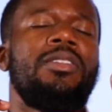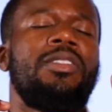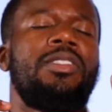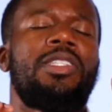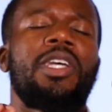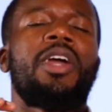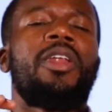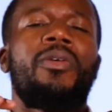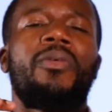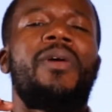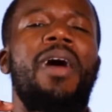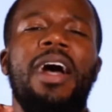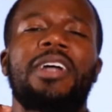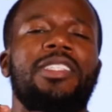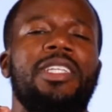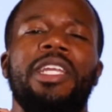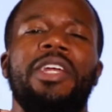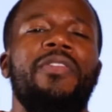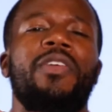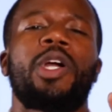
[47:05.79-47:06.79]

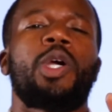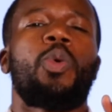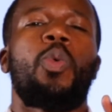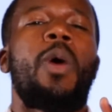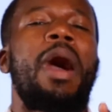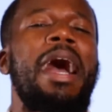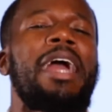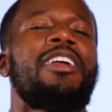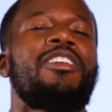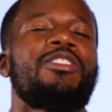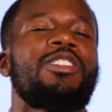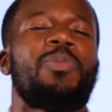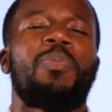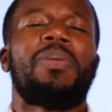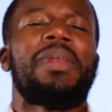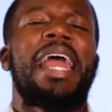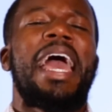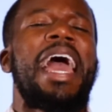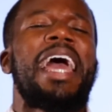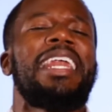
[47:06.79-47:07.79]
generosity requires
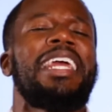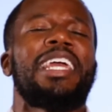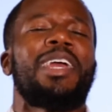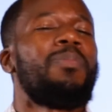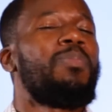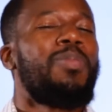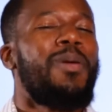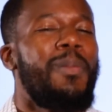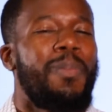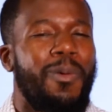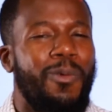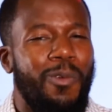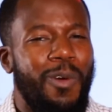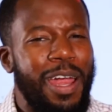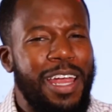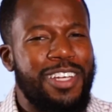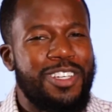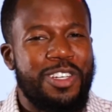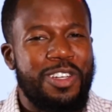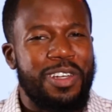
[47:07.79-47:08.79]
planning and
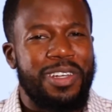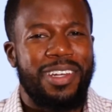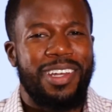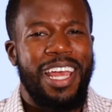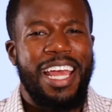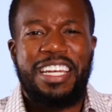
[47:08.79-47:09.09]
preparation